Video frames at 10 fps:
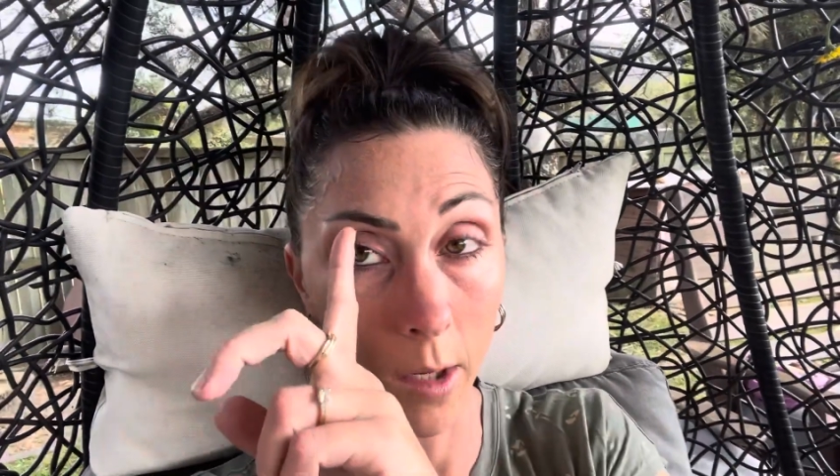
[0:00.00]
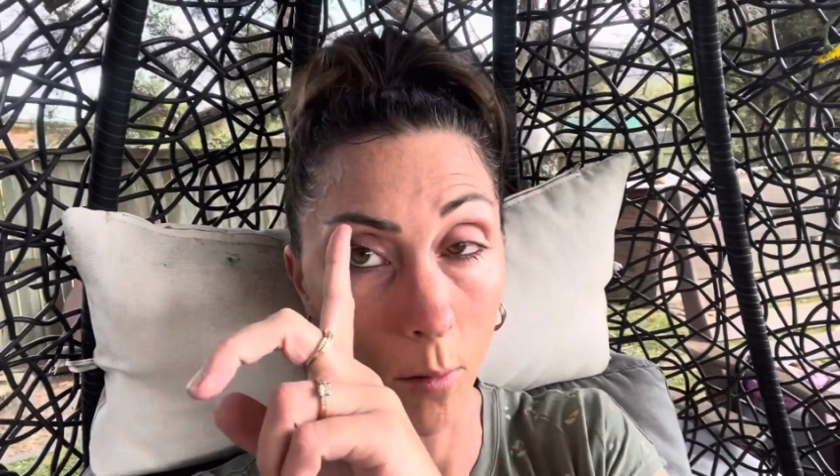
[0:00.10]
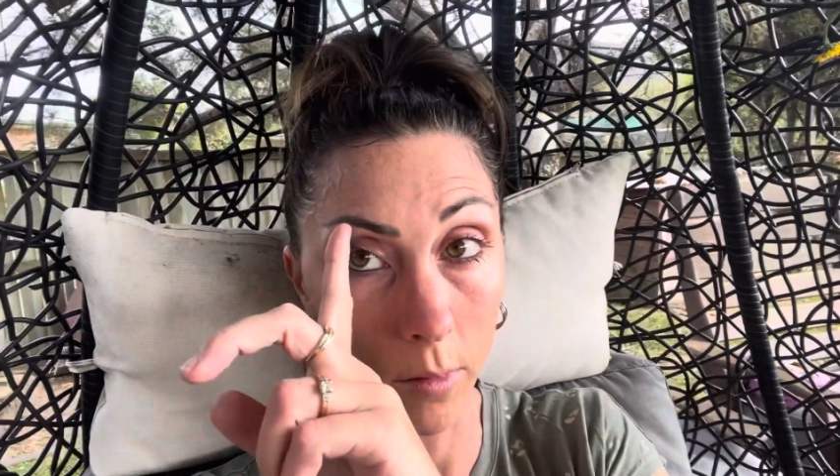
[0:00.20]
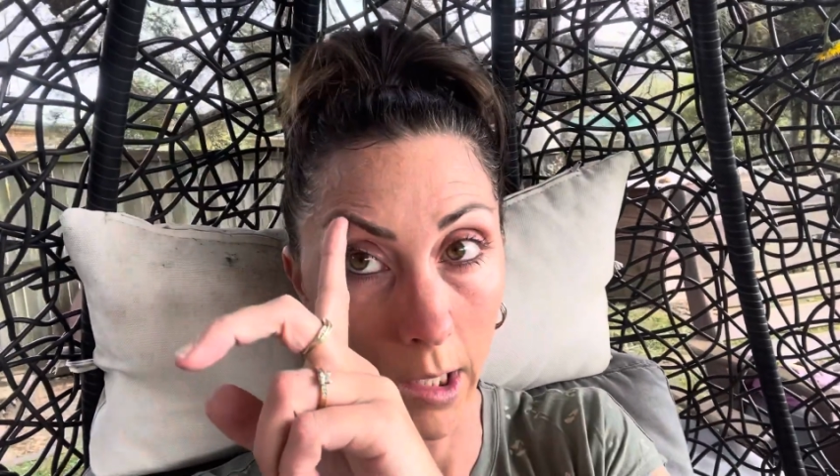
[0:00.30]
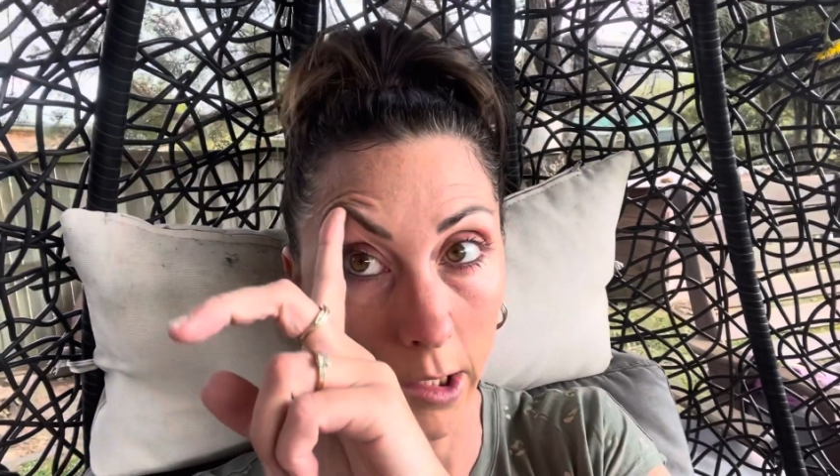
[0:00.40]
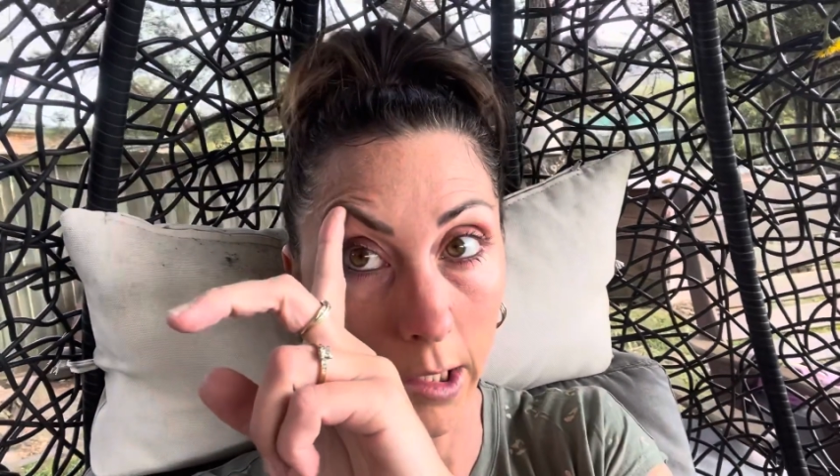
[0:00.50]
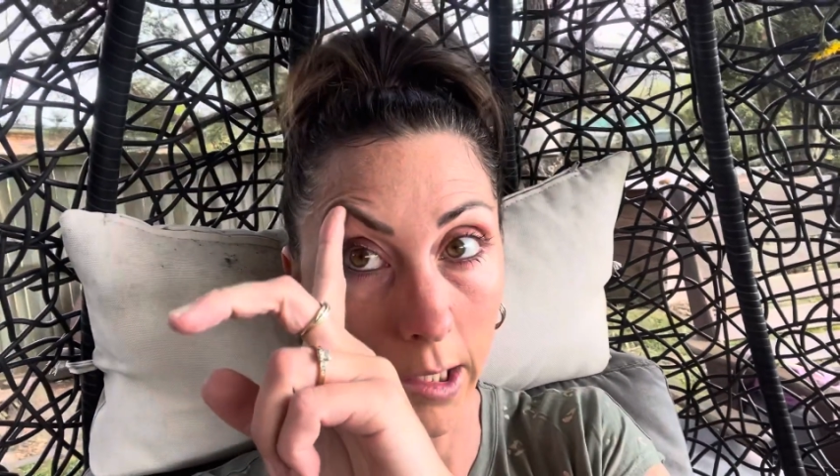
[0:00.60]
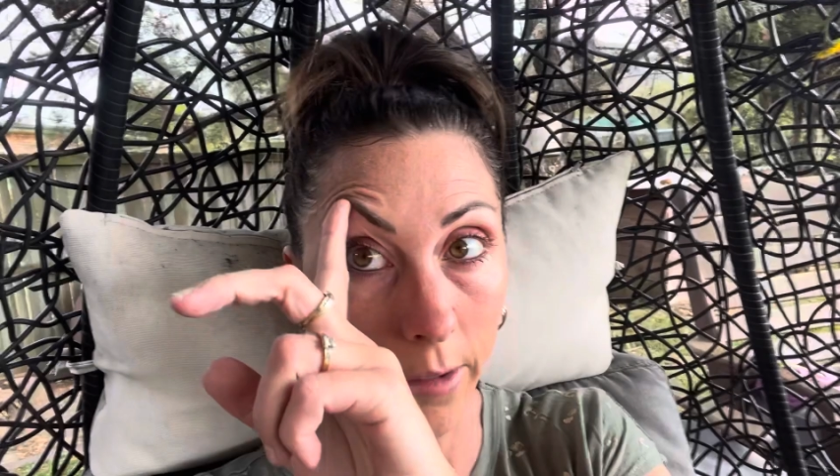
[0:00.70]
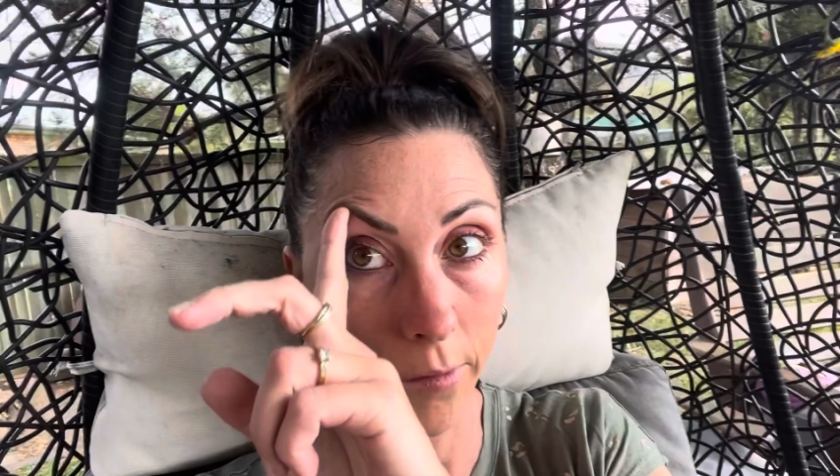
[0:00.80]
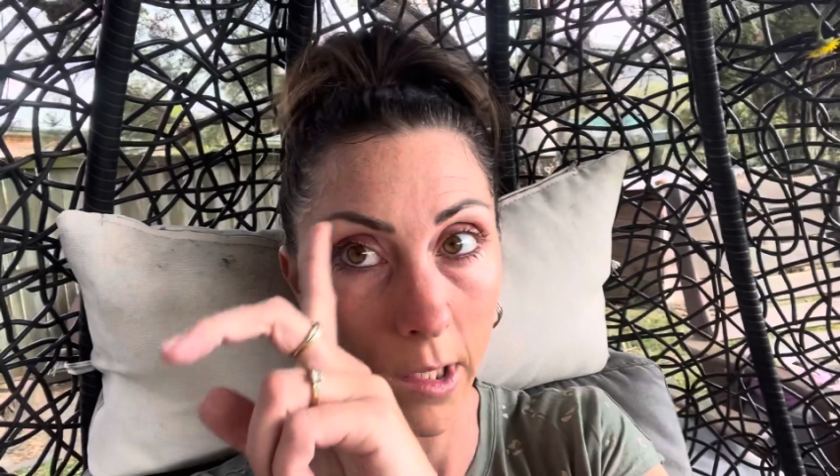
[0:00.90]
it was actually
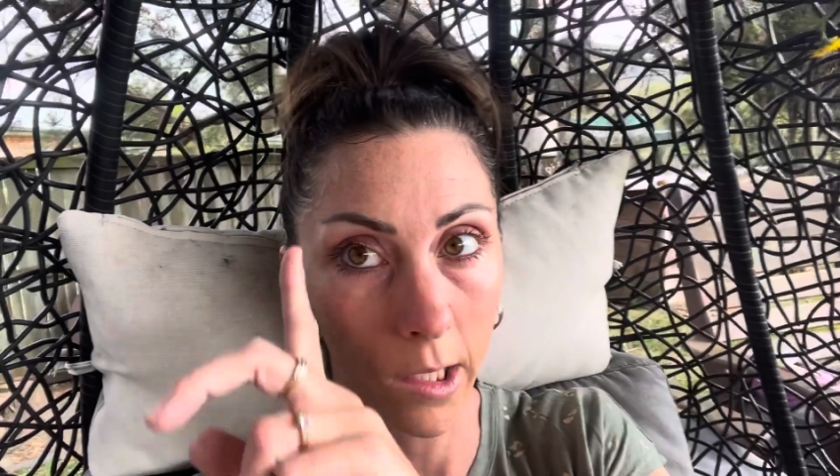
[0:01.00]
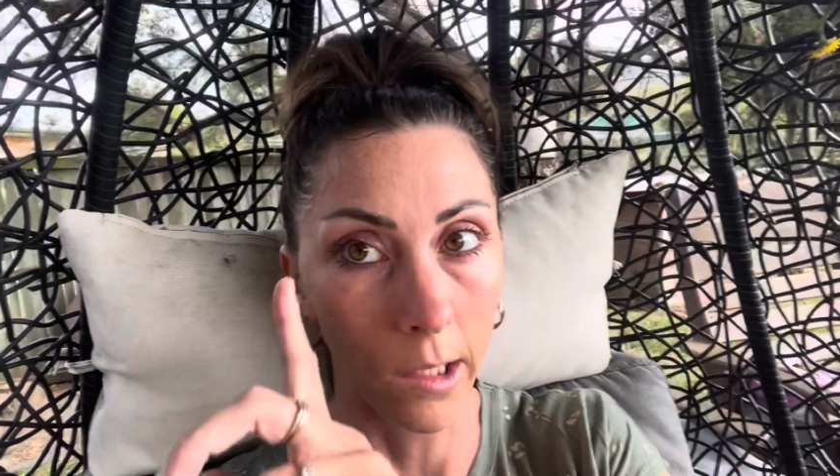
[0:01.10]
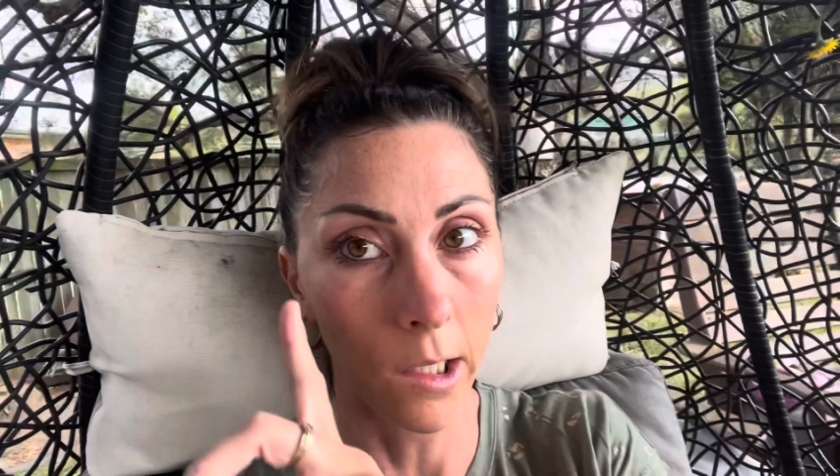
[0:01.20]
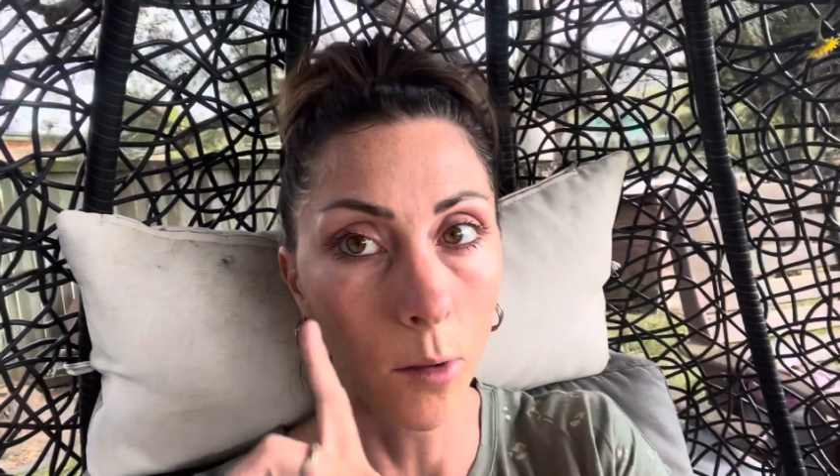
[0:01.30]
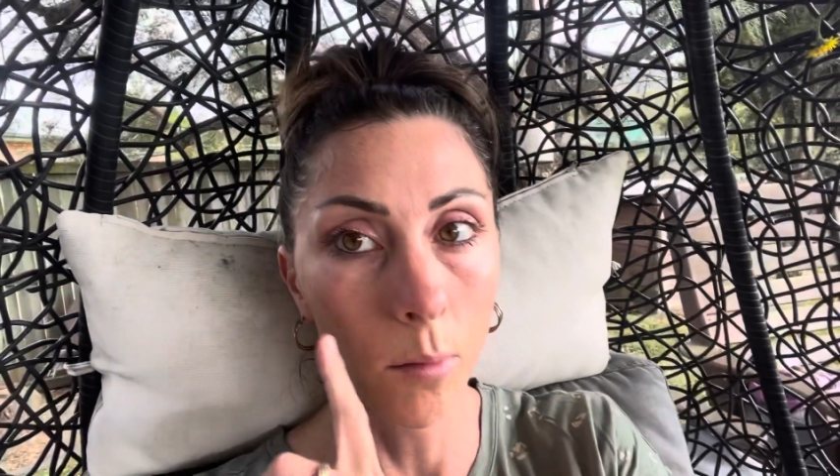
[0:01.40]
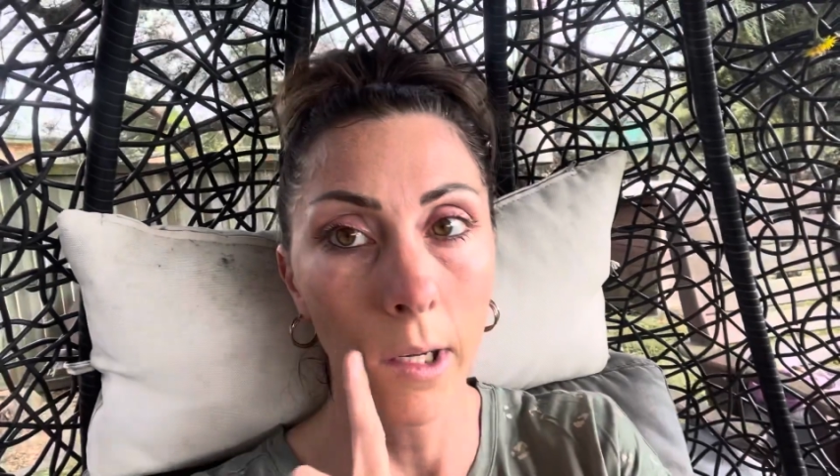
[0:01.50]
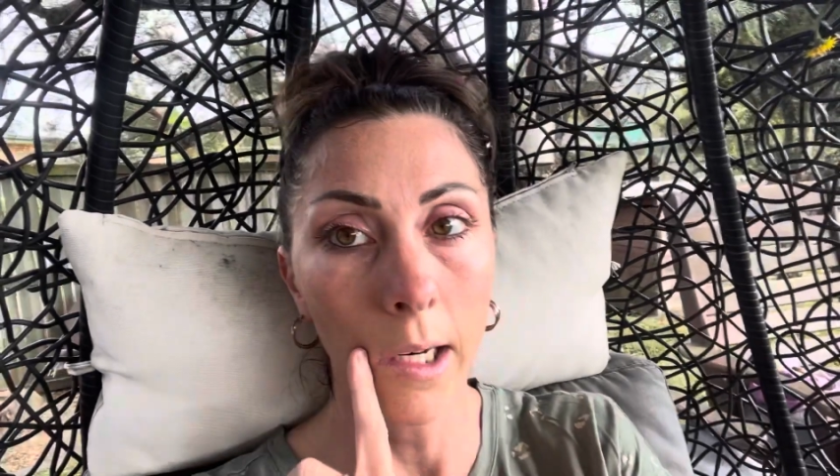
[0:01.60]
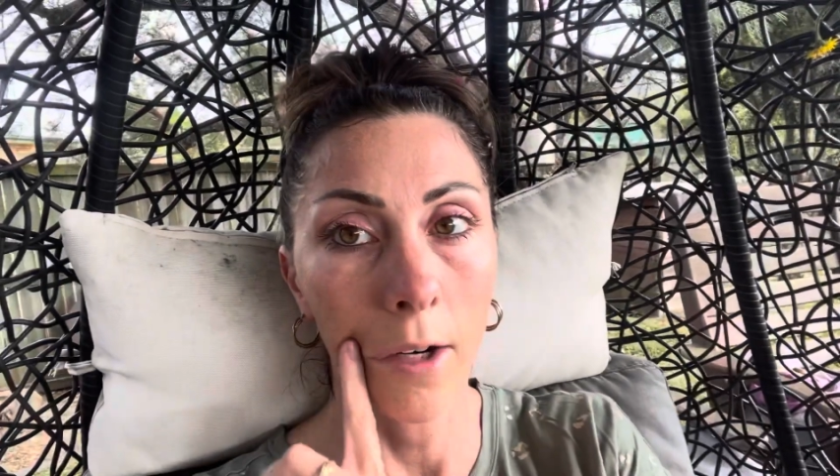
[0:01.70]
lifting a little bit